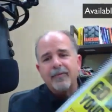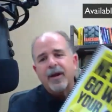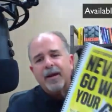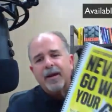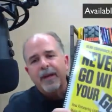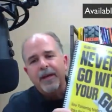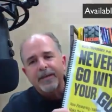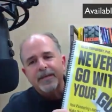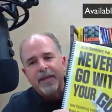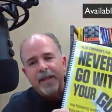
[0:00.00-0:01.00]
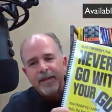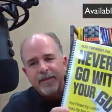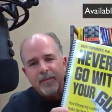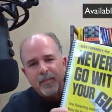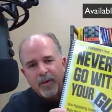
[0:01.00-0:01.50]
recommend to
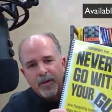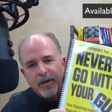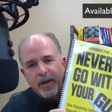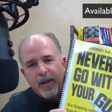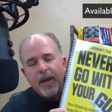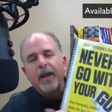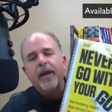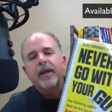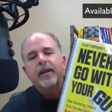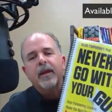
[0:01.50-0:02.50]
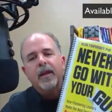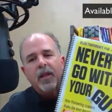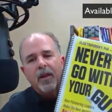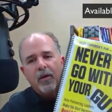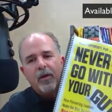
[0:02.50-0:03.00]
get the book and
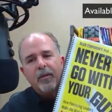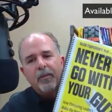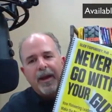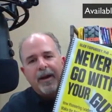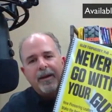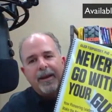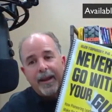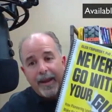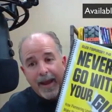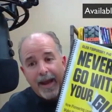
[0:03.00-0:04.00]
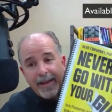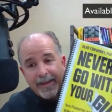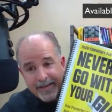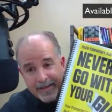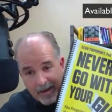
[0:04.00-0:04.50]
learn about
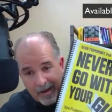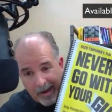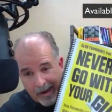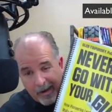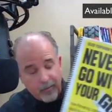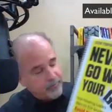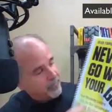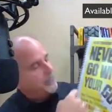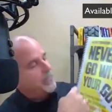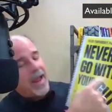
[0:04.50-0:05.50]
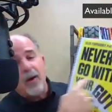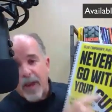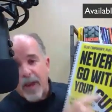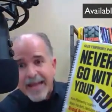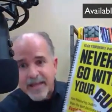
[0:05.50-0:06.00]
not to how... how
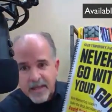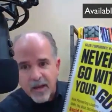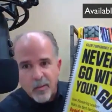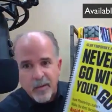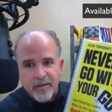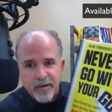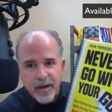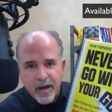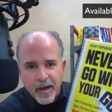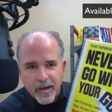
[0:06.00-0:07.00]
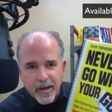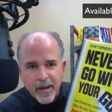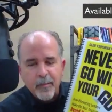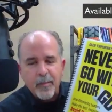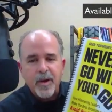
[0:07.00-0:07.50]
not to go with your gut,
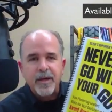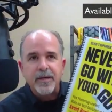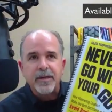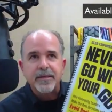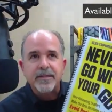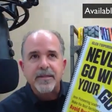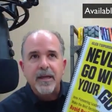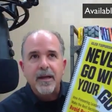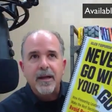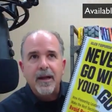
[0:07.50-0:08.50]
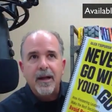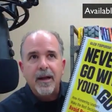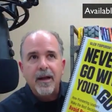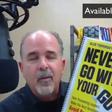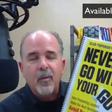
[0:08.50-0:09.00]
because
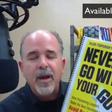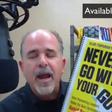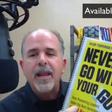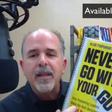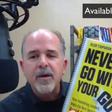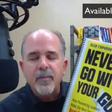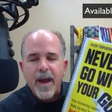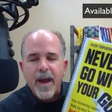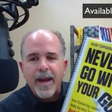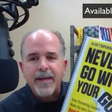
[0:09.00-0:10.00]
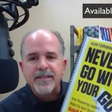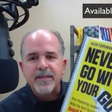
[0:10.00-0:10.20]
when I look back at